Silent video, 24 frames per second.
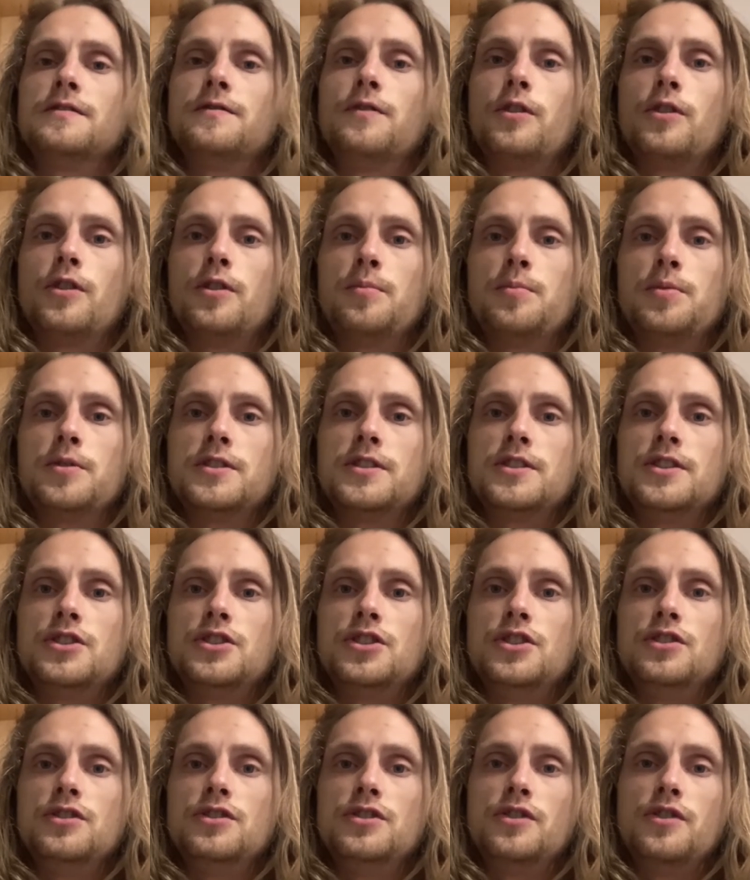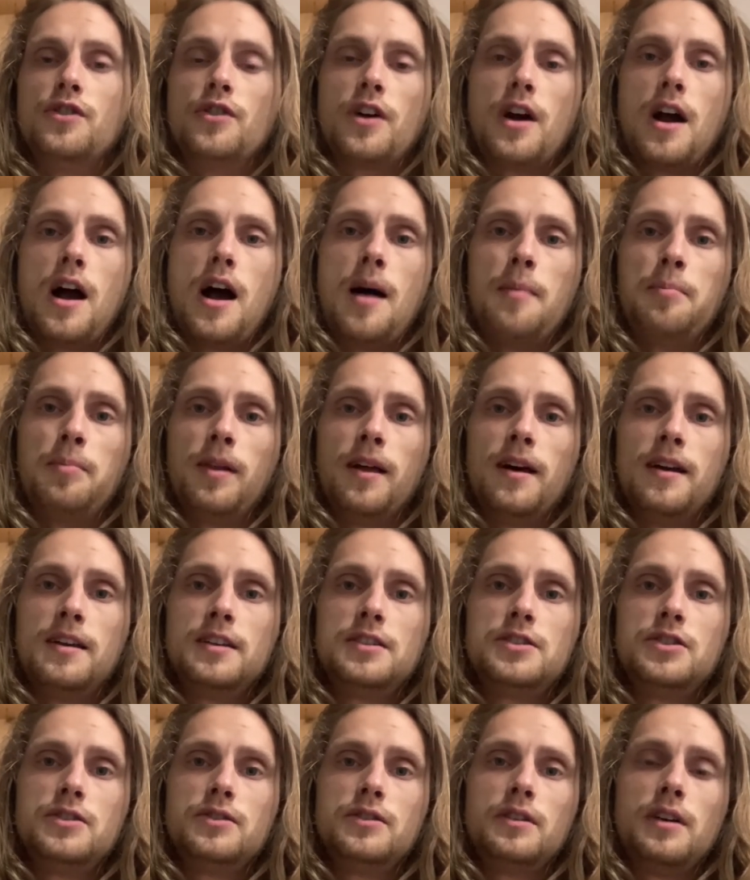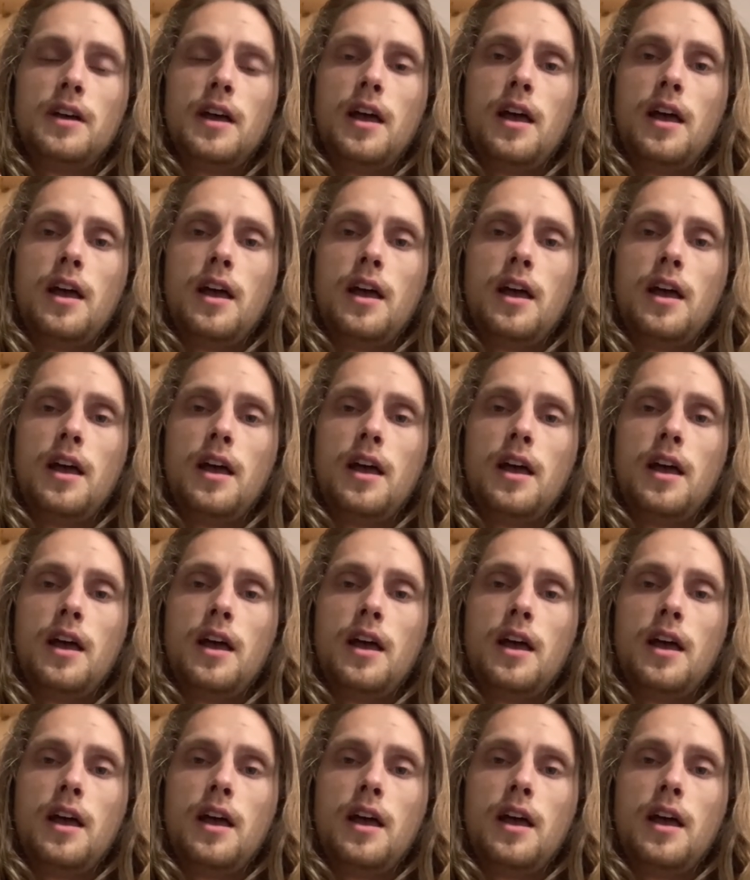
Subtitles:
for your positions you're applying to.